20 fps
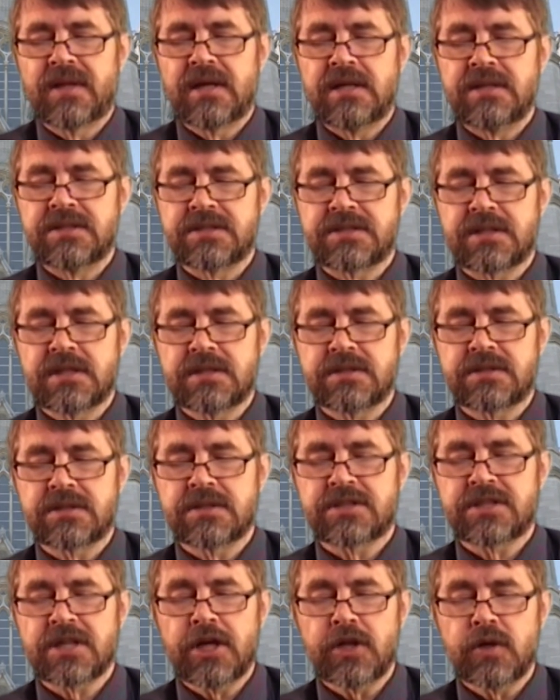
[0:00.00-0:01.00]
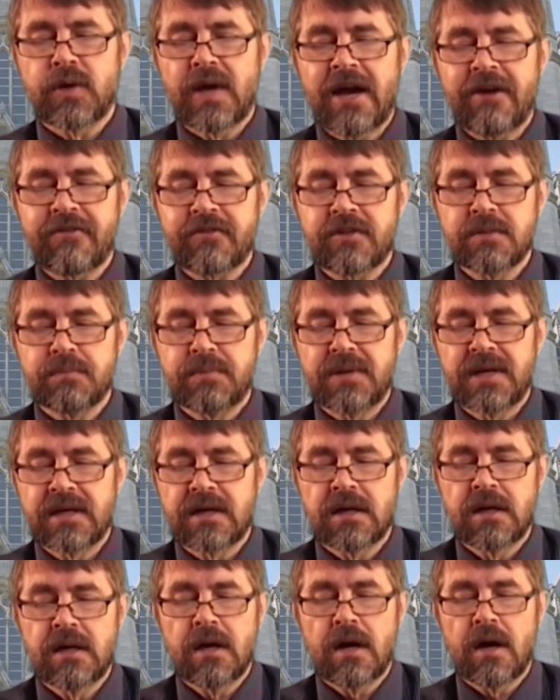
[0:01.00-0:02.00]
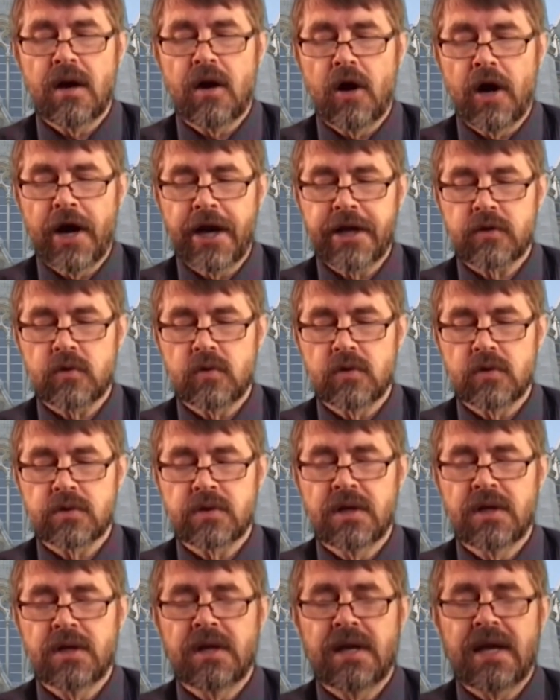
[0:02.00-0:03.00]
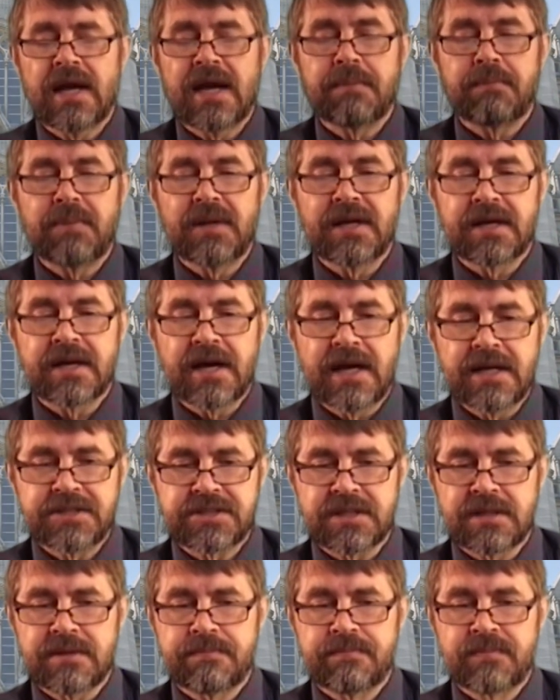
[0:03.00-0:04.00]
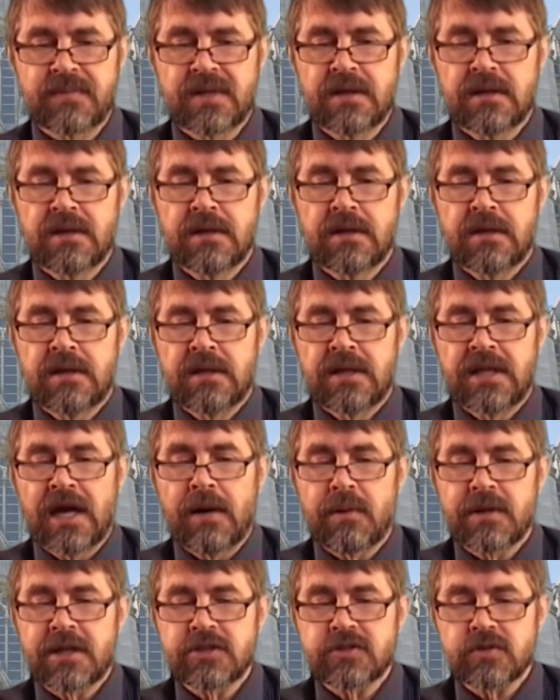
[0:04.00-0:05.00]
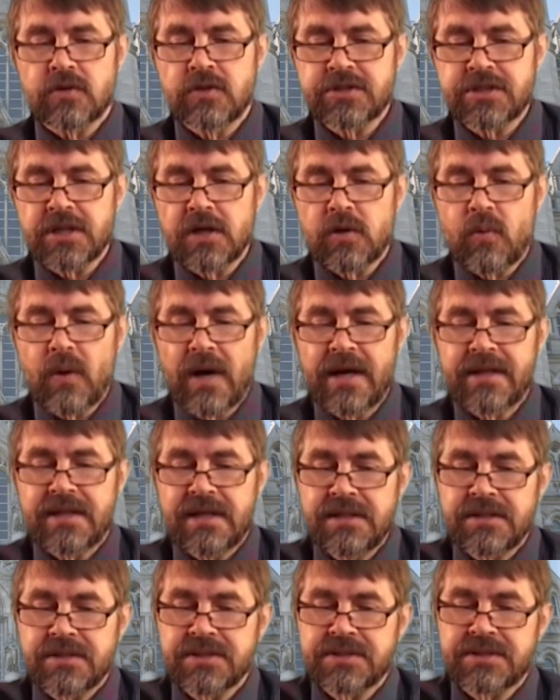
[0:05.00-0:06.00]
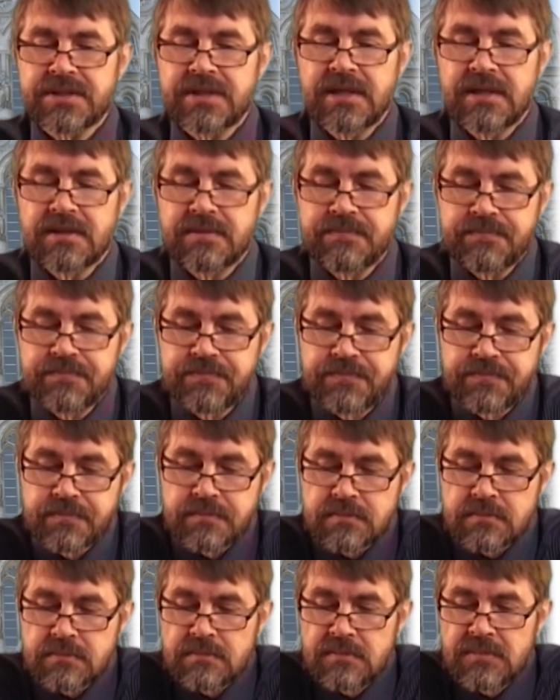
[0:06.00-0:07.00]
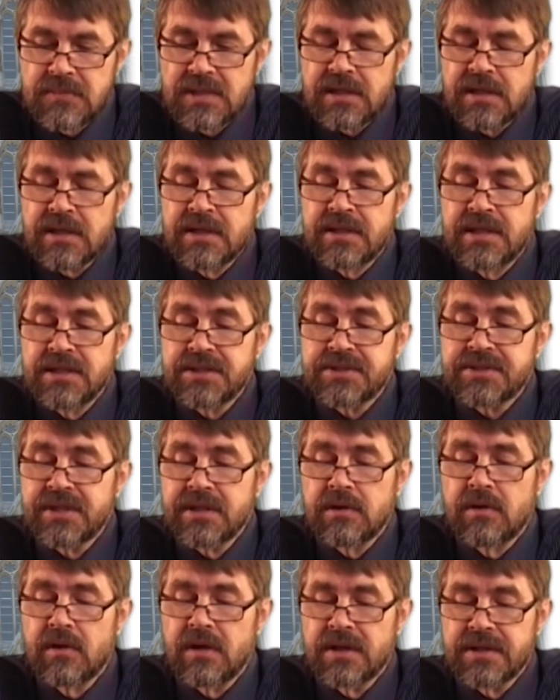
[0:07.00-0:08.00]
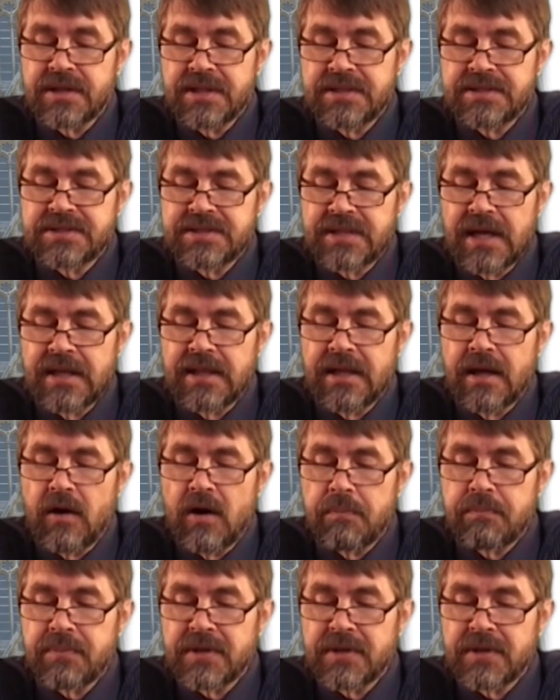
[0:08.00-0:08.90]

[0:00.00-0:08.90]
instance. So you have to bring a High Court application. Now, what is also quite interesting in this regard is that there are